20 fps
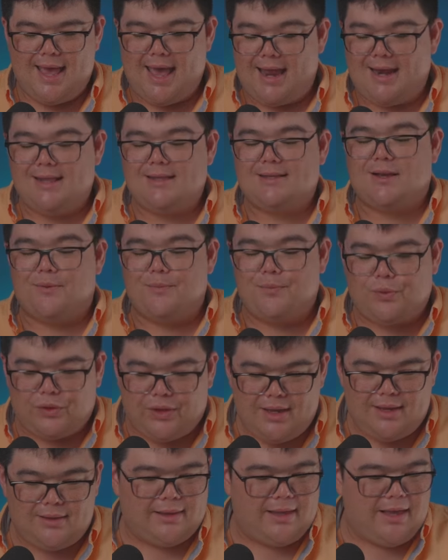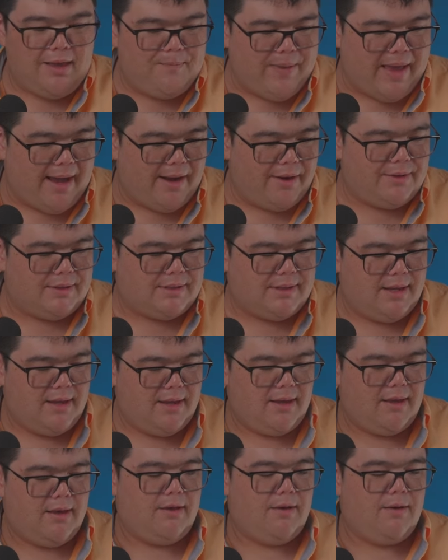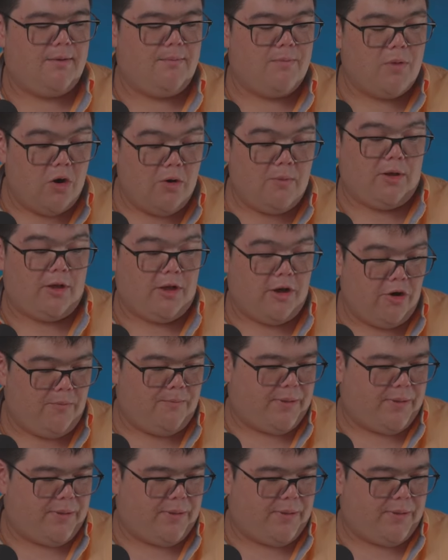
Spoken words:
And it's completely about mobile home